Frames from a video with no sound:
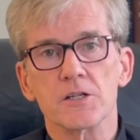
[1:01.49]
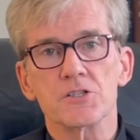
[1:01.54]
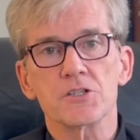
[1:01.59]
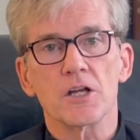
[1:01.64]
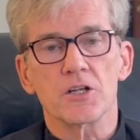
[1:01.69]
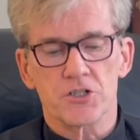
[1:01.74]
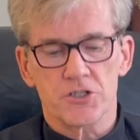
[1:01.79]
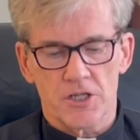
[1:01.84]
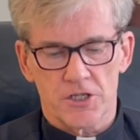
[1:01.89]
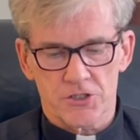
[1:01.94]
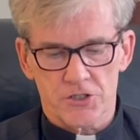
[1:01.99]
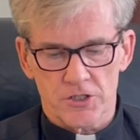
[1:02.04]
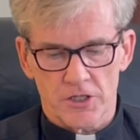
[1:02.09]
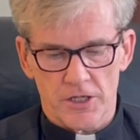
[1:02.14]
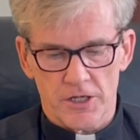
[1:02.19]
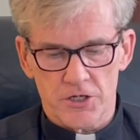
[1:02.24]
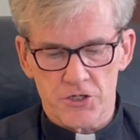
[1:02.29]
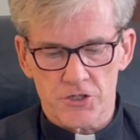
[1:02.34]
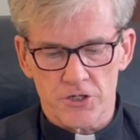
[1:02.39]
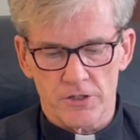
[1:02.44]
such
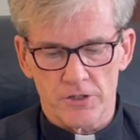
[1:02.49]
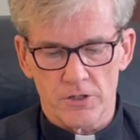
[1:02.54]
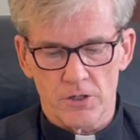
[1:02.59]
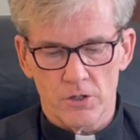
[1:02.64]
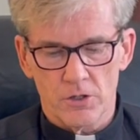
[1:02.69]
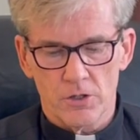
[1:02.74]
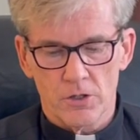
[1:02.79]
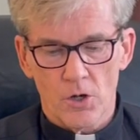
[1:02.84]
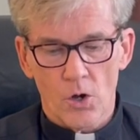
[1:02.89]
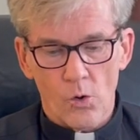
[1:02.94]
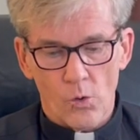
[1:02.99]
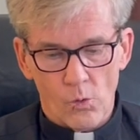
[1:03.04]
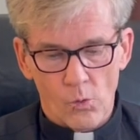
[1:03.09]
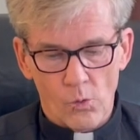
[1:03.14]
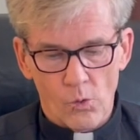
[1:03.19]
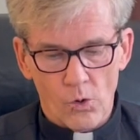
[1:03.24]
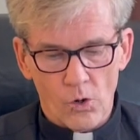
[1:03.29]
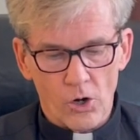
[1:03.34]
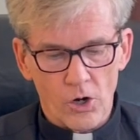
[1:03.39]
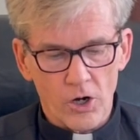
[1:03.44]
desolation,
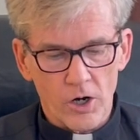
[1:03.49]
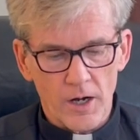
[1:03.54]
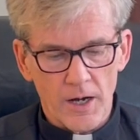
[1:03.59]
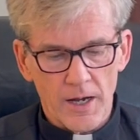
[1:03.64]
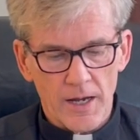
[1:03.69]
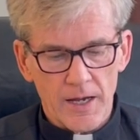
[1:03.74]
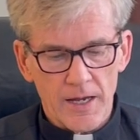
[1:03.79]
or